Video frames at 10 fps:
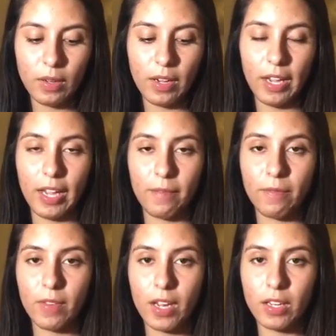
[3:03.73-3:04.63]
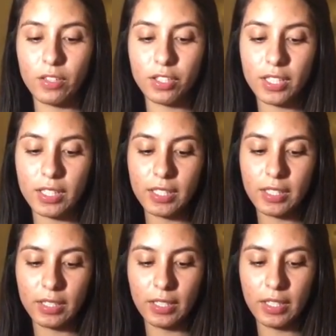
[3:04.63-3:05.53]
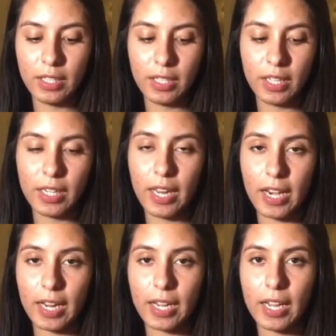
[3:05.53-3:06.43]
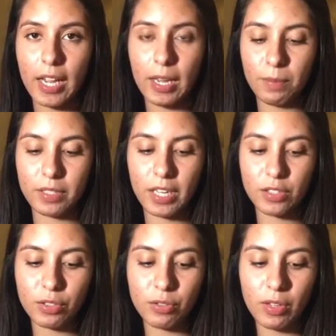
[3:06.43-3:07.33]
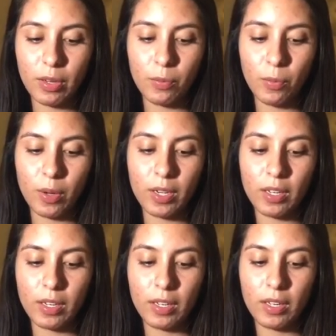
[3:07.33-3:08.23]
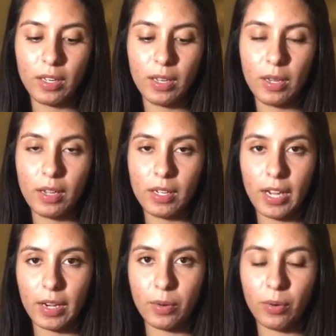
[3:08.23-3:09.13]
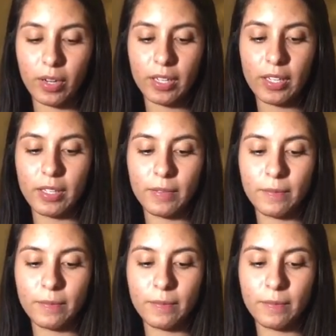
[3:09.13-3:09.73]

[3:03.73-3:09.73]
I have energy, kinetic, and potential in one category.